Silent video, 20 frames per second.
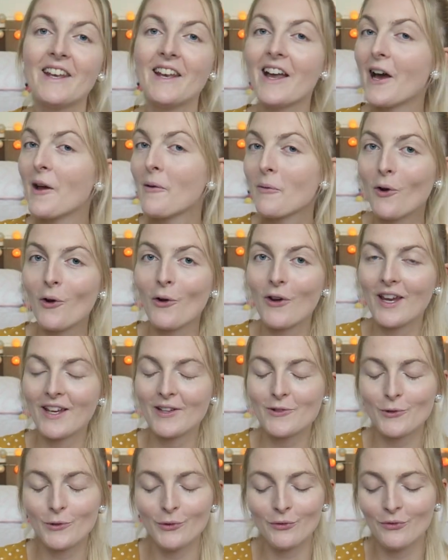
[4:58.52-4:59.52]
Now I'm
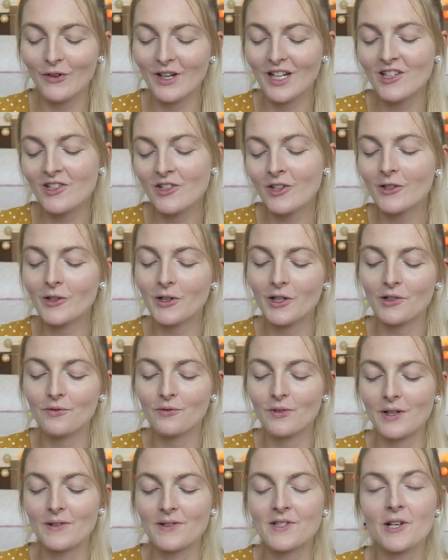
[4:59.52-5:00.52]
going to finish it
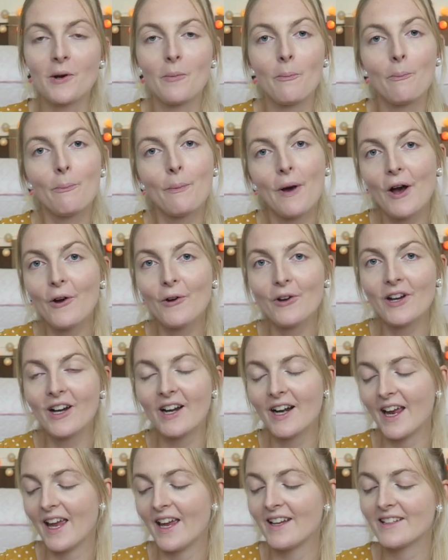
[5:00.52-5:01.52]
off with some
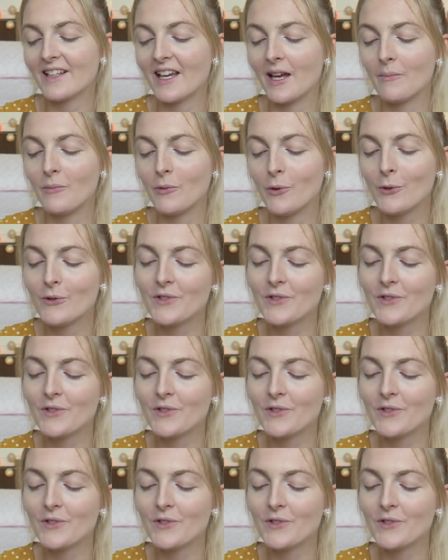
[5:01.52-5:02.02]
powder, and I'm